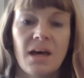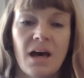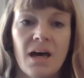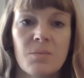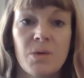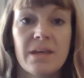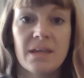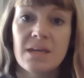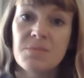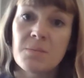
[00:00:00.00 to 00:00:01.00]
We can
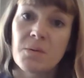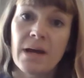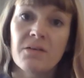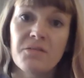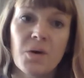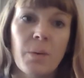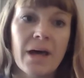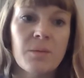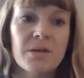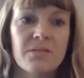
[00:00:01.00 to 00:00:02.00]
keep them around for a
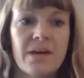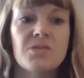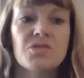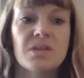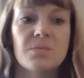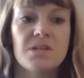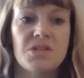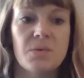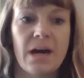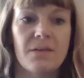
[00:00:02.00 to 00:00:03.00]
while, but eventually we
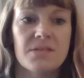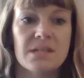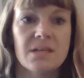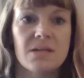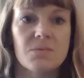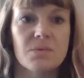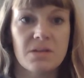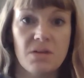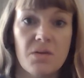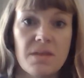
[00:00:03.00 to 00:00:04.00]
do have to
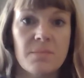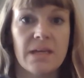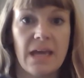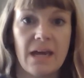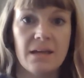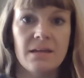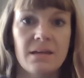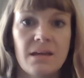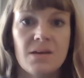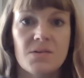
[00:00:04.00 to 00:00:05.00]
reload them
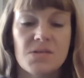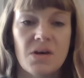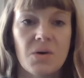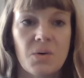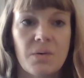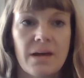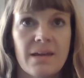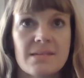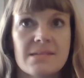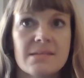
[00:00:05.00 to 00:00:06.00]
again. So I
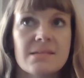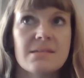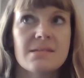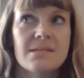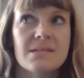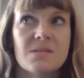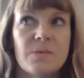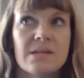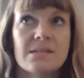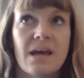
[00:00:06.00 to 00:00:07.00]
guess that's to
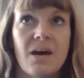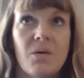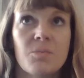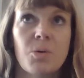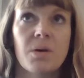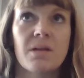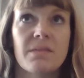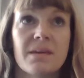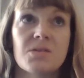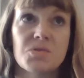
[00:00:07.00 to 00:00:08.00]
speak to how important
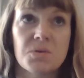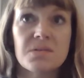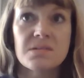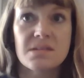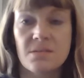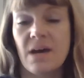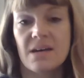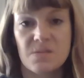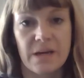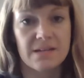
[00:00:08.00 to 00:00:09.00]
the control system
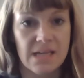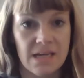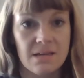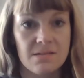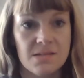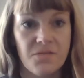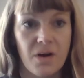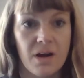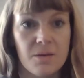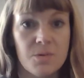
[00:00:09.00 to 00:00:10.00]
aspect is
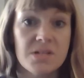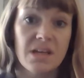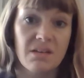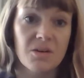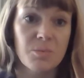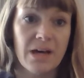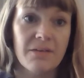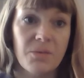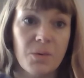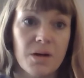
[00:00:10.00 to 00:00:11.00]
for our particular
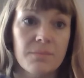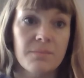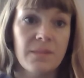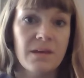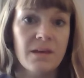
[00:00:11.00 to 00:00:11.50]
platform.